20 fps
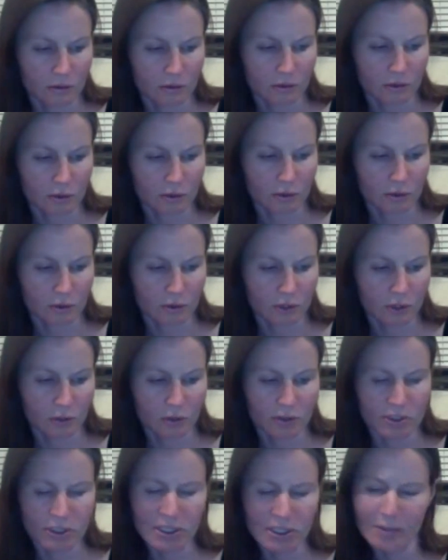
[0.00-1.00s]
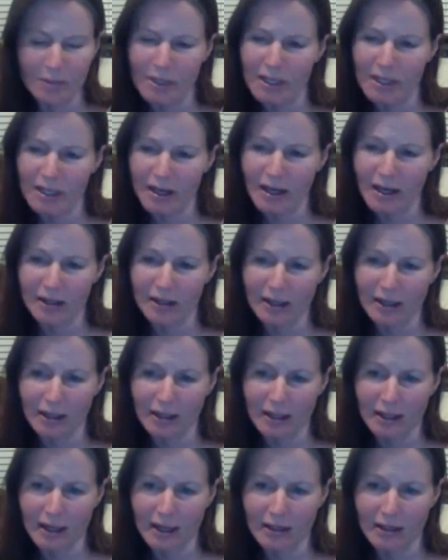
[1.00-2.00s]
So has anybody got that
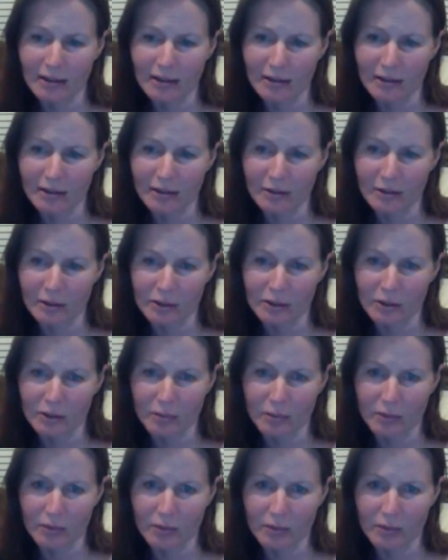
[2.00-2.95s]
yet? Or do you want me to?